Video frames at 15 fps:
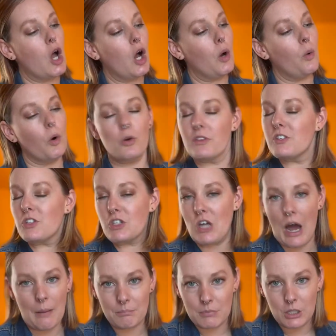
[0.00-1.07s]
or this
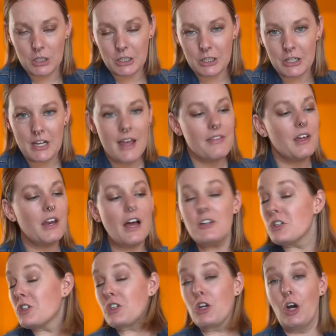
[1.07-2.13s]
tumbler, that I
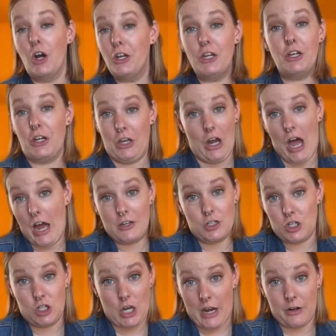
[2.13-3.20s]
just couldn't not
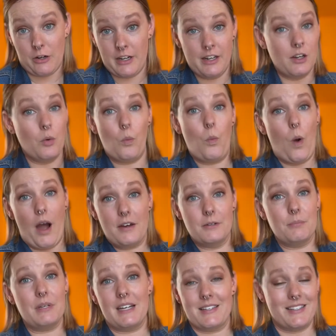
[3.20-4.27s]
share it. One,
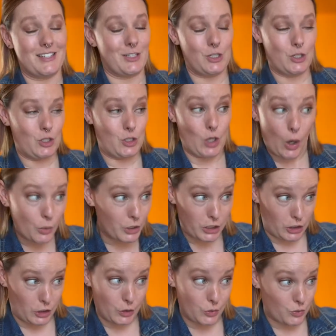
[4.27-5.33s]
because it's so
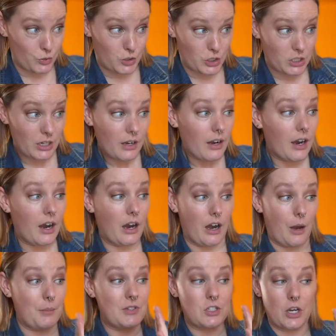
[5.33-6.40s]
cute.
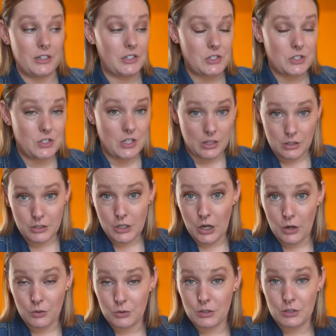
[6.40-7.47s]
It's got a
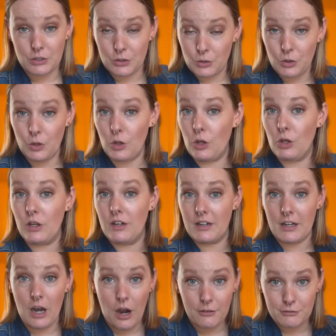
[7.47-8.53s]
silicone little
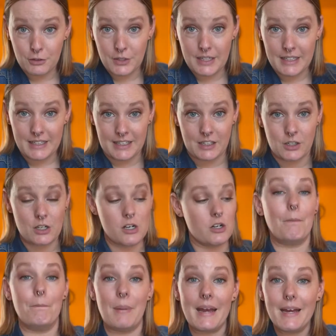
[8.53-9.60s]
covering
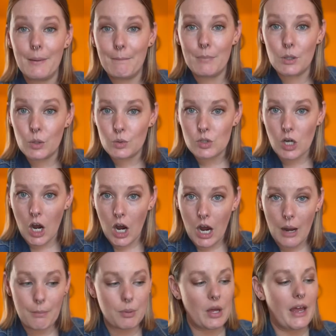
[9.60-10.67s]
here, bamboo
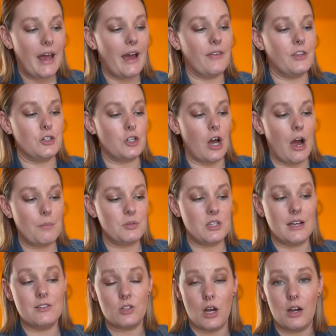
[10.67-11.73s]
top, and the top
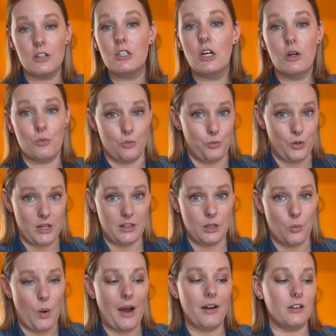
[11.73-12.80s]
stays on really
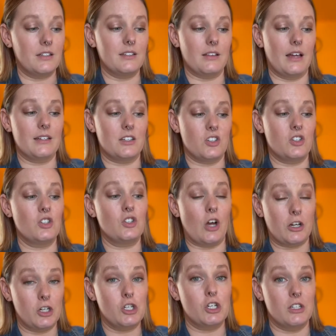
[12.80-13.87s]
well. It like
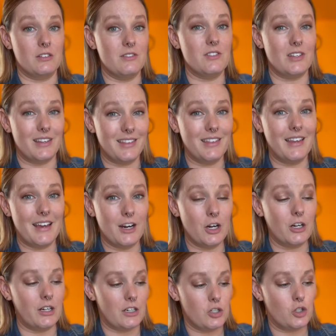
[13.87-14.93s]
suctions in there
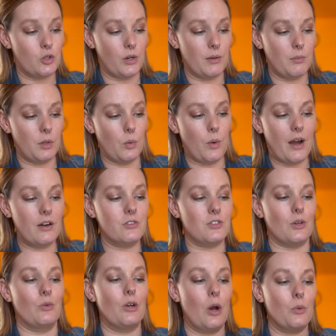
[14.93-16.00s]
extremely well,
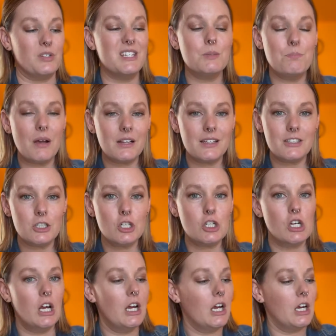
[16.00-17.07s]
so no spillage.
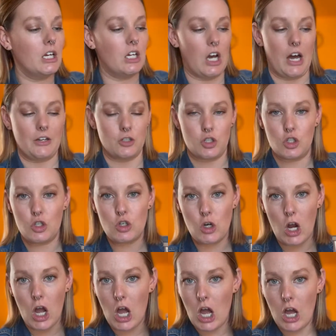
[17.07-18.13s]
Got a
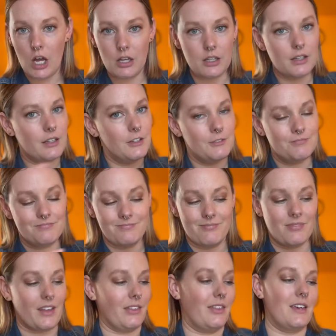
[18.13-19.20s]
straw.
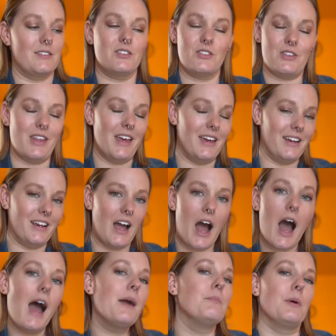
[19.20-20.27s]
This thing,
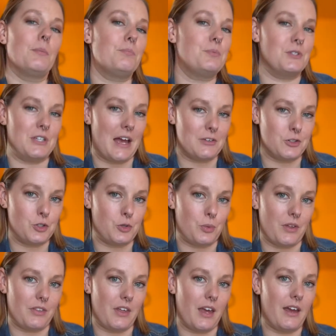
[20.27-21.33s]
I'm obsessed
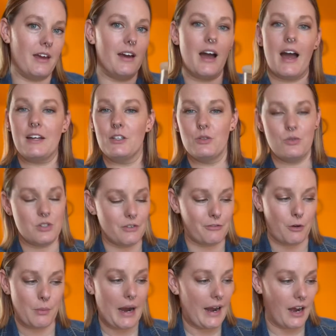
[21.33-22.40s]
with it. I use it for
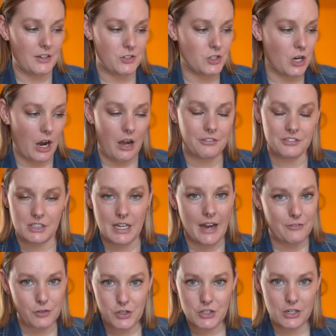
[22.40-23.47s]
my iced coffee
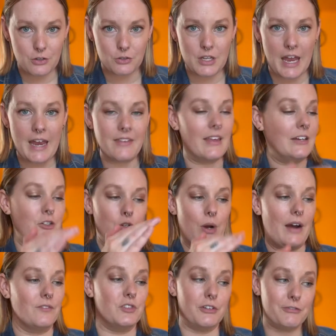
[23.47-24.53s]
every single day. They do
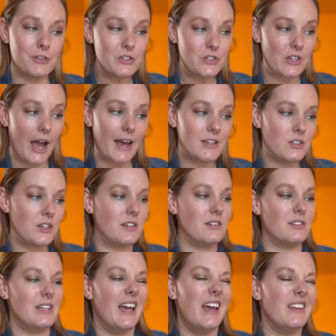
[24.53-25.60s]
have different
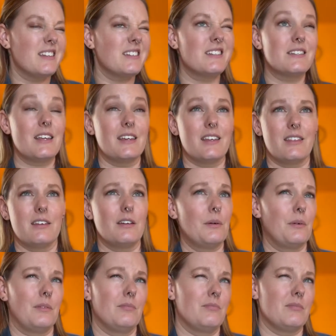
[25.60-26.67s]
sizes. This is like the
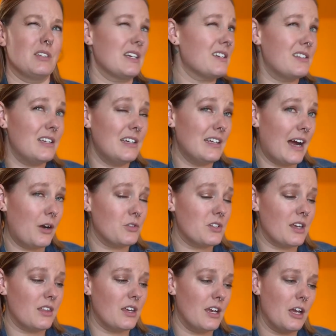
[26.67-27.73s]
16 ounce, I
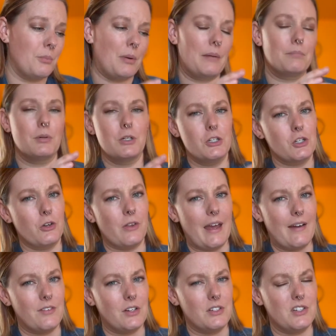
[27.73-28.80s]
think, but I'm pretty sure they
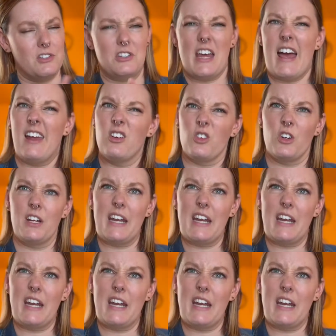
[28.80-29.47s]
have a 10 or an